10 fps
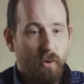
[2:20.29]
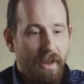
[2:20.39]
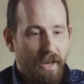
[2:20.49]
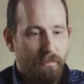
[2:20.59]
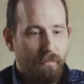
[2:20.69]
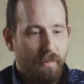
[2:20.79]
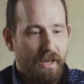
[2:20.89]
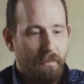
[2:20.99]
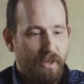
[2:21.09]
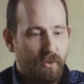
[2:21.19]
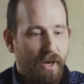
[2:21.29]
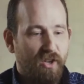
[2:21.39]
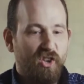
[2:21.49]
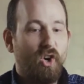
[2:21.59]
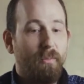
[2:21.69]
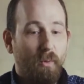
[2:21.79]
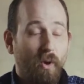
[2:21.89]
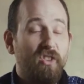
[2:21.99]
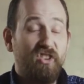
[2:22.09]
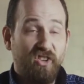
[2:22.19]
may be trying to determine
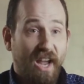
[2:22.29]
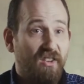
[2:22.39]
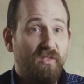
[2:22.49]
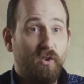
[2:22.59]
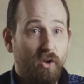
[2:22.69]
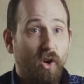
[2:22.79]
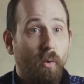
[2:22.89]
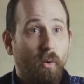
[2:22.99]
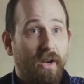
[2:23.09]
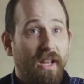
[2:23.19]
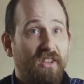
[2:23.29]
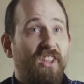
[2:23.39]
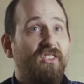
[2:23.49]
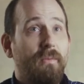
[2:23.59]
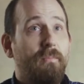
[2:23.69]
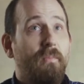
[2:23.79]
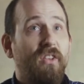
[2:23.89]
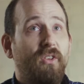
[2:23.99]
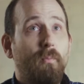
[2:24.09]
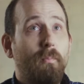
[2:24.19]
what the size of your cohort is. Is
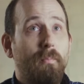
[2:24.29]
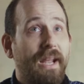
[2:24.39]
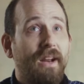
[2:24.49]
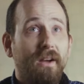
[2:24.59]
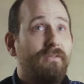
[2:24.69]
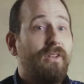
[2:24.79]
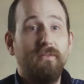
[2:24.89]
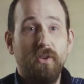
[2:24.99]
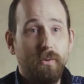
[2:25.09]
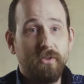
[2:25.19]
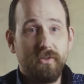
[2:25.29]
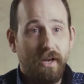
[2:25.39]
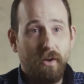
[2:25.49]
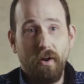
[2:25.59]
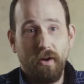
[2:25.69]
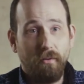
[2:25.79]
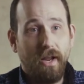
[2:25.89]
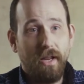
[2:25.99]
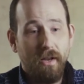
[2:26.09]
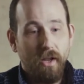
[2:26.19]
it big enough to even do a study on it,
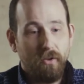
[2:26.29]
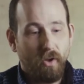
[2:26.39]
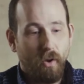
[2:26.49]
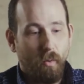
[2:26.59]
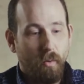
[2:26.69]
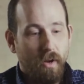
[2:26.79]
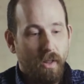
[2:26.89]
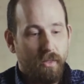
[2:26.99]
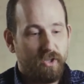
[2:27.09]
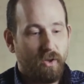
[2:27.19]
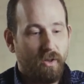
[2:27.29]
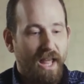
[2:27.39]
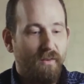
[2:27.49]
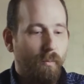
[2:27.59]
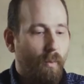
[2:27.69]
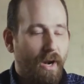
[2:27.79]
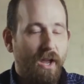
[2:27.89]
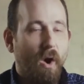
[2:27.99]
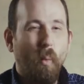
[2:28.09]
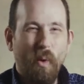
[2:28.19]
right? So there's a lot of what I
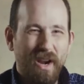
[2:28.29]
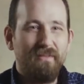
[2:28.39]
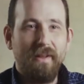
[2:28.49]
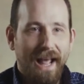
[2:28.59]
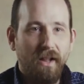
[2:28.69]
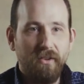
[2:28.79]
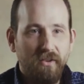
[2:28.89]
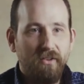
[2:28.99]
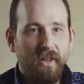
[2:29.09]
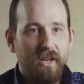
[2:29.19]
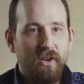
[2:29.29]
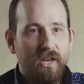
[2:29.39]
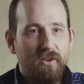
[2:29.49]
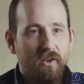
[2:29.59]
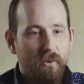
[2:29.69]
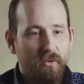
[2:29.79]
call what if analysis that you need to do.